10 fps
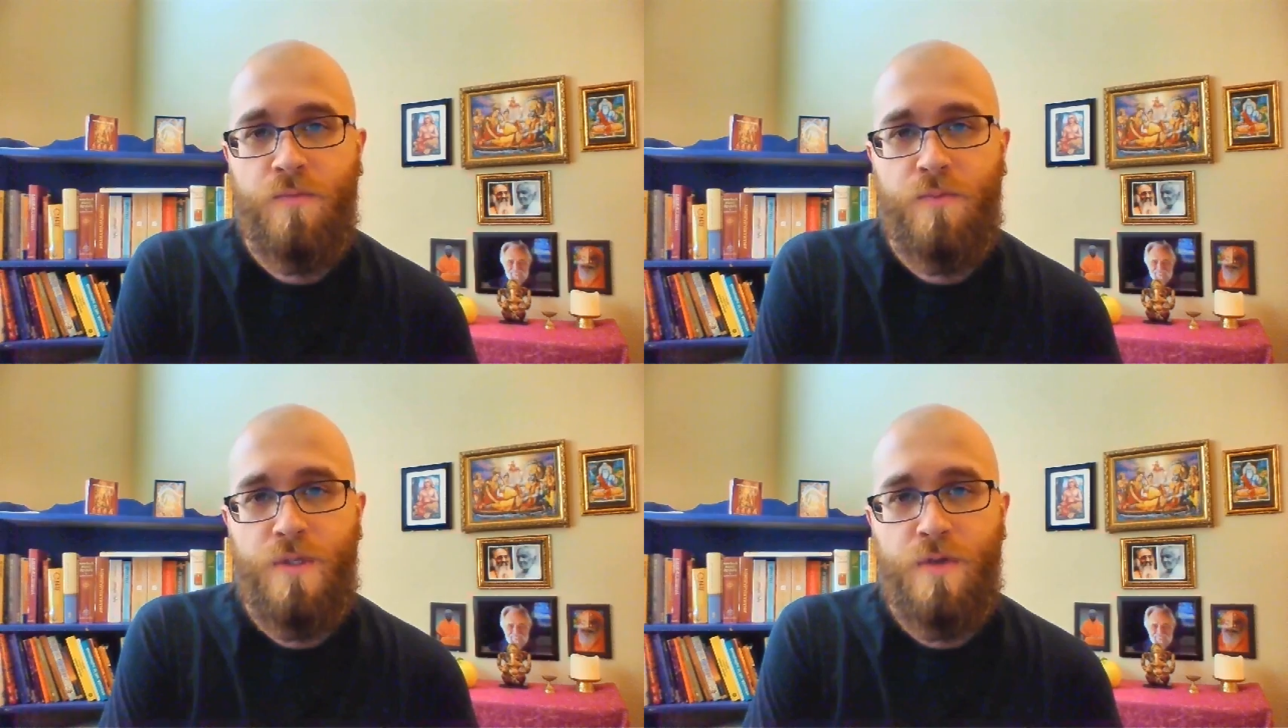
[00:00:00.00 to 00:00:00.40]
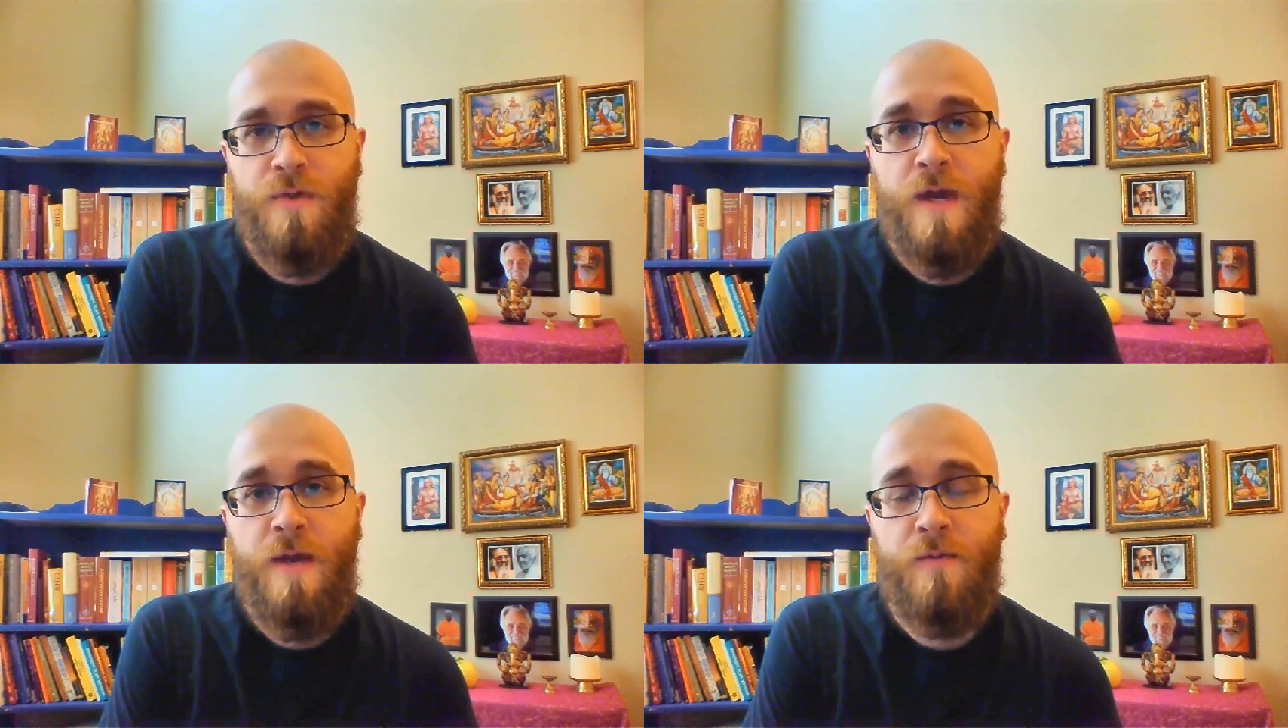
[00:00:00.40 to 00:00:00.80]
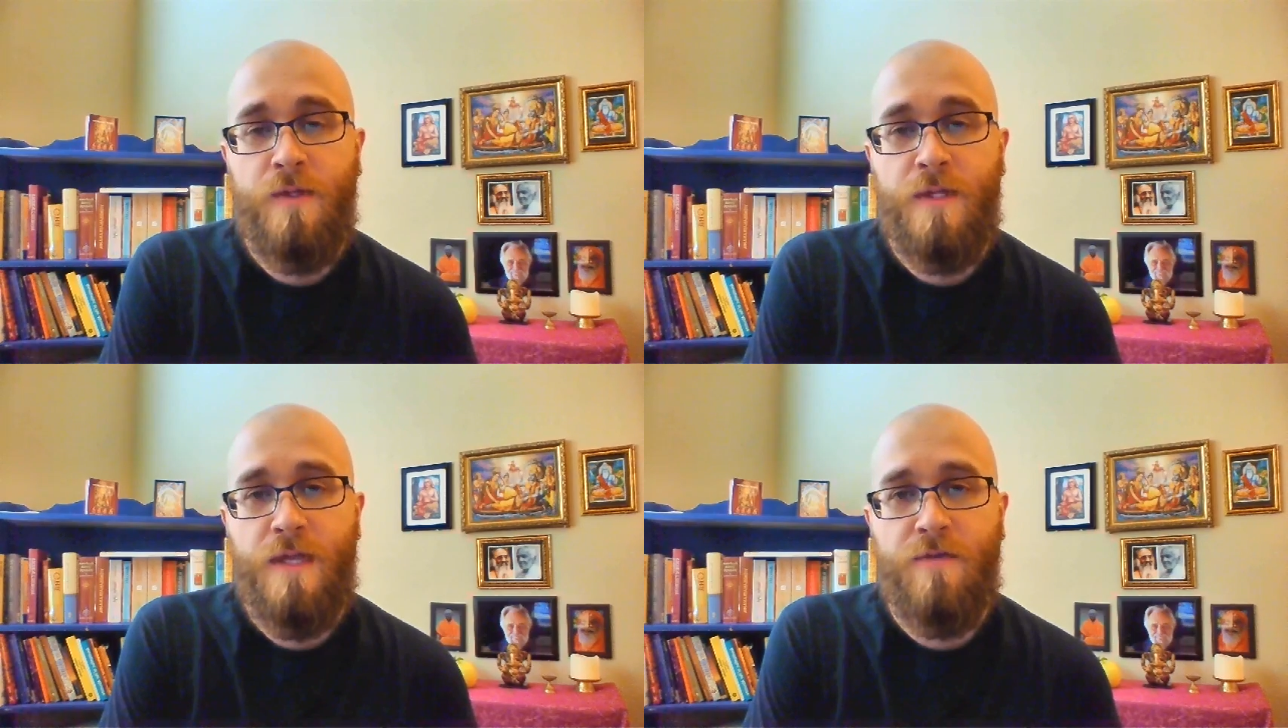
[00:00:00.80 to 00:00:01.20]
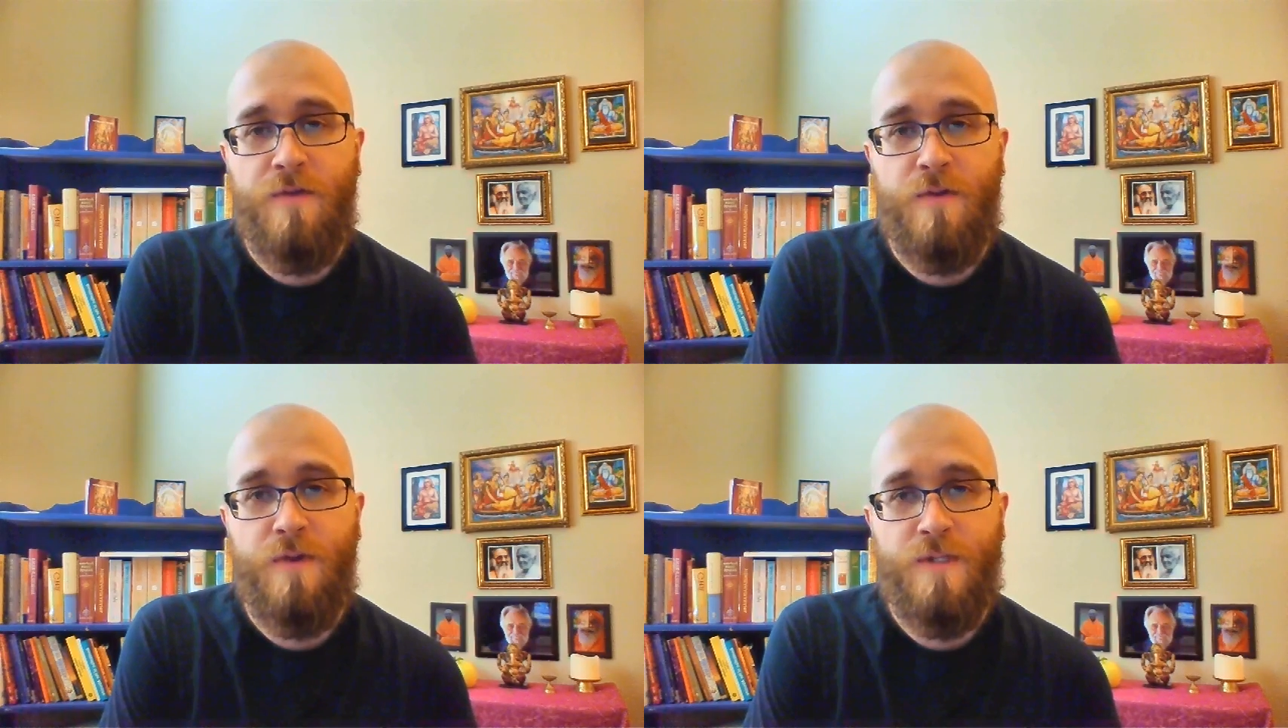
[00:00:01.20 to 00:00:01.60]
You're not really ever
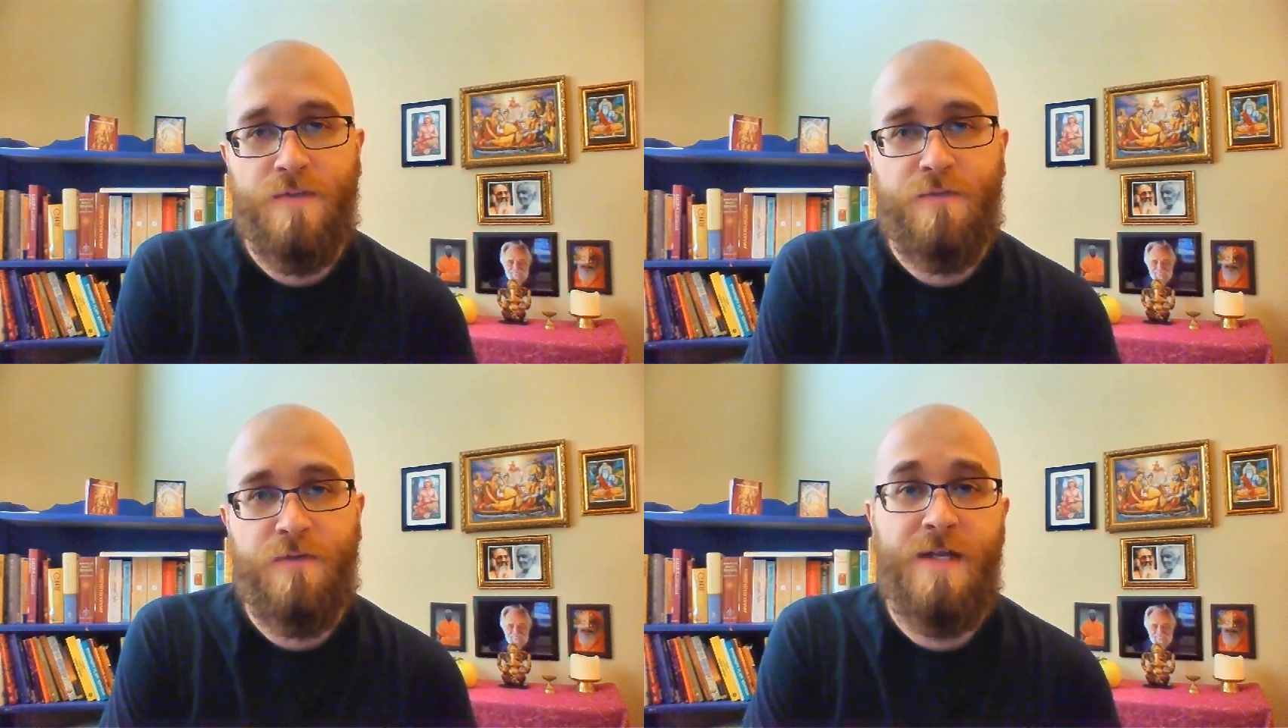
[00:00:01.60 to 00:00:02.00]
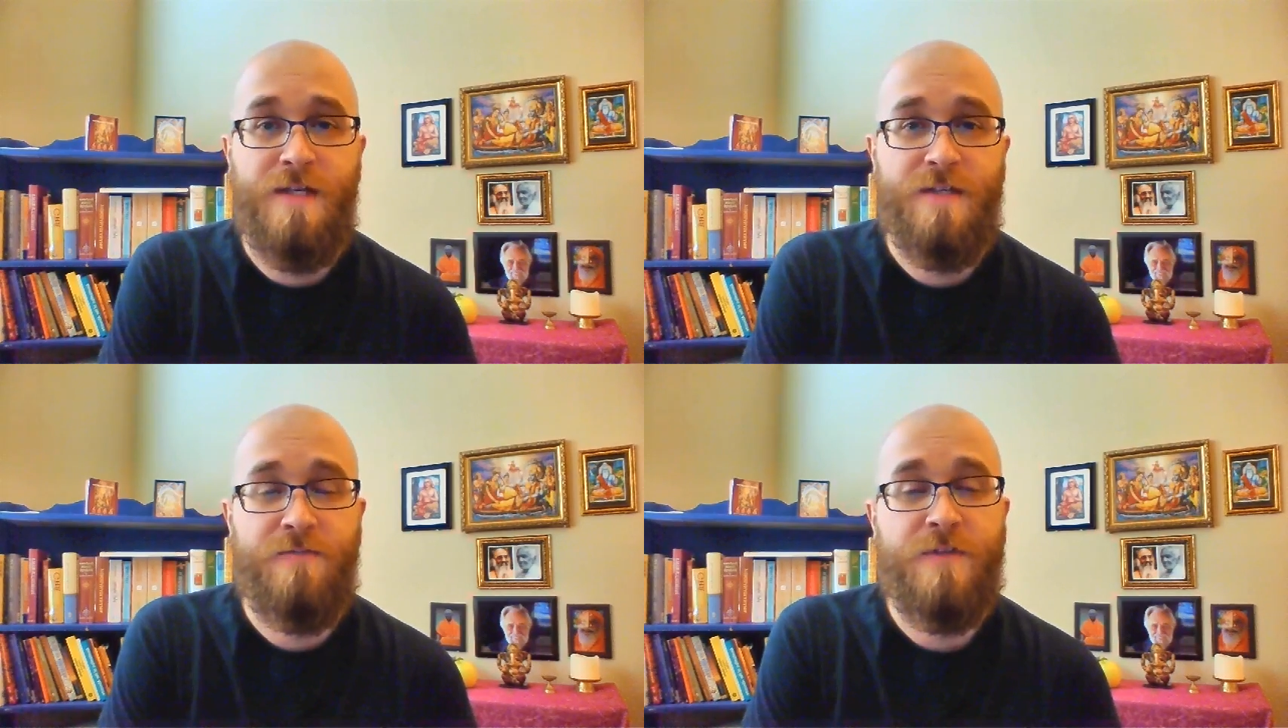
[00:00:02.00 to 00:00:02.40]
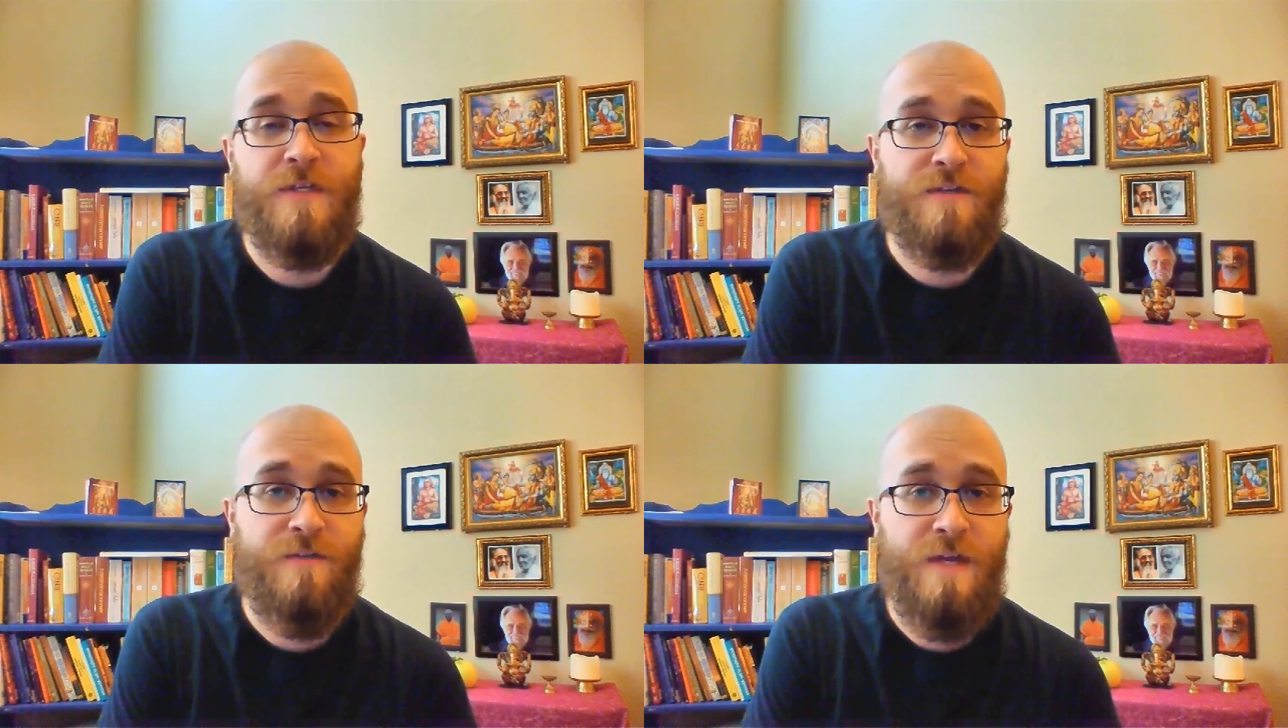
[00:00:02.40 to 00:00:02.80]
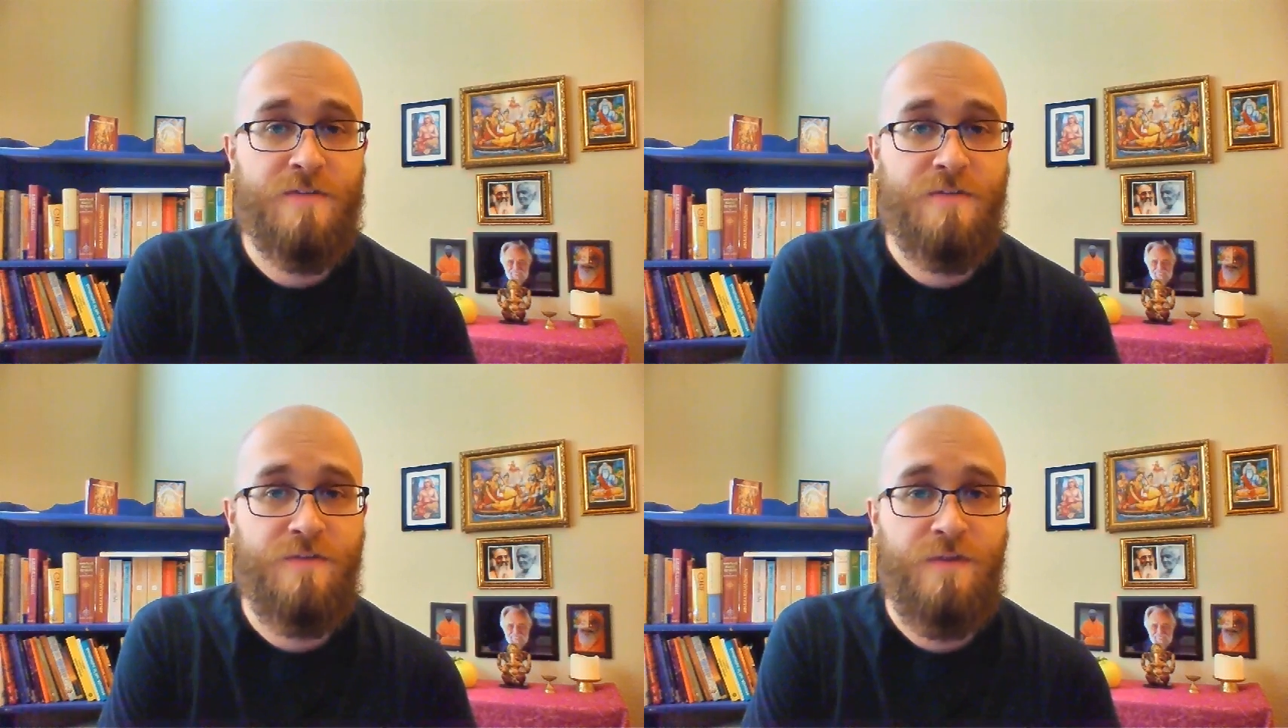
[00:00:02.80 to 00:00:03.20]
going to find a definitive
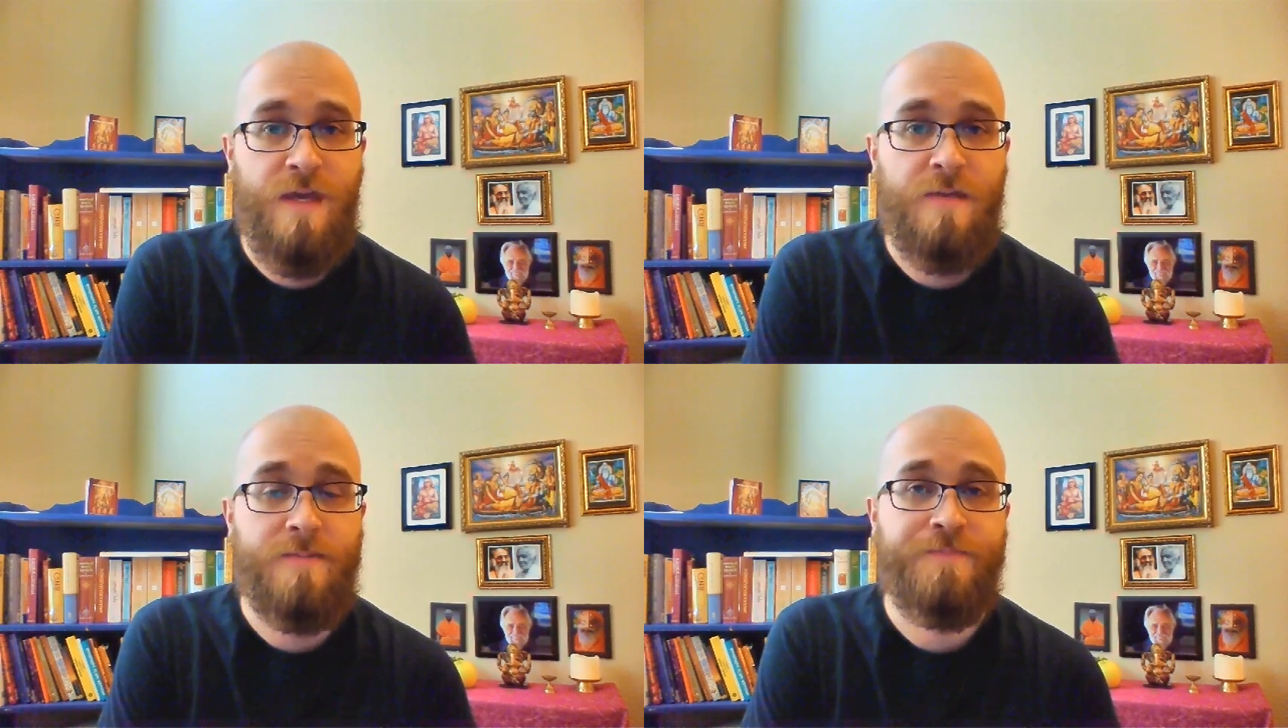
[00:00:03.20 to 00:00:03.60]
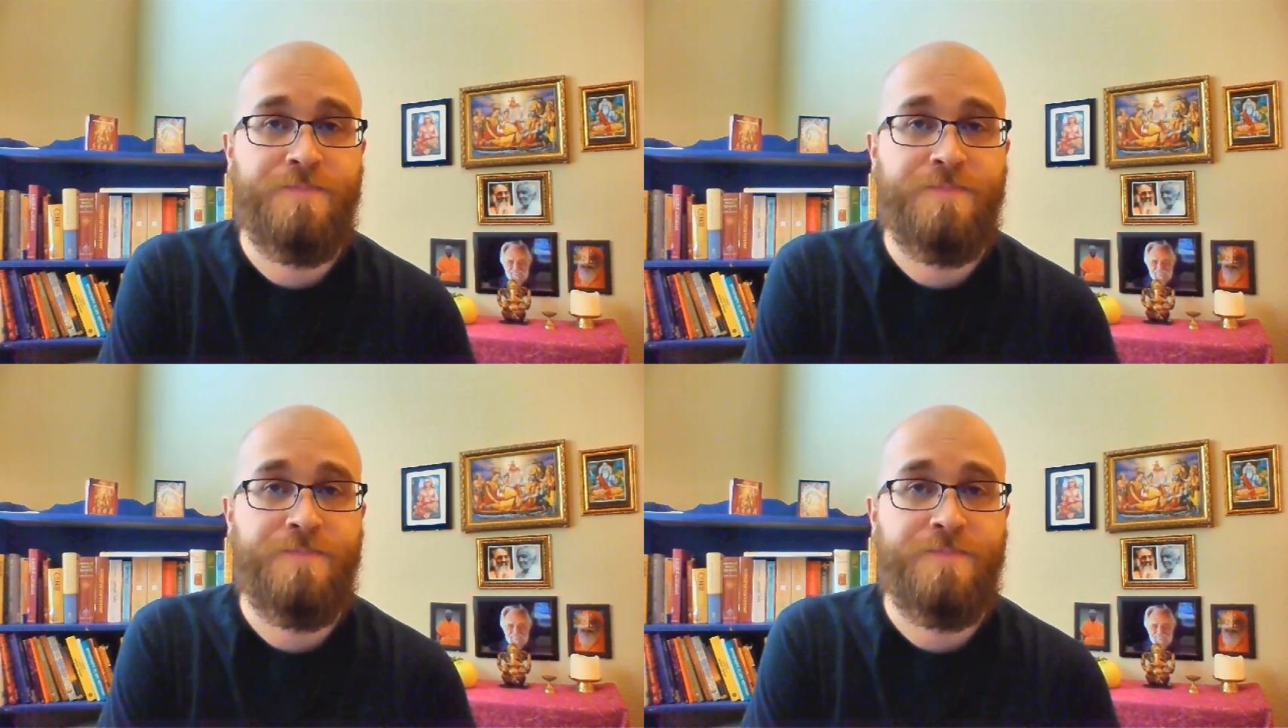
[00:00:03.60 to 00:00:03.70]
answer for that.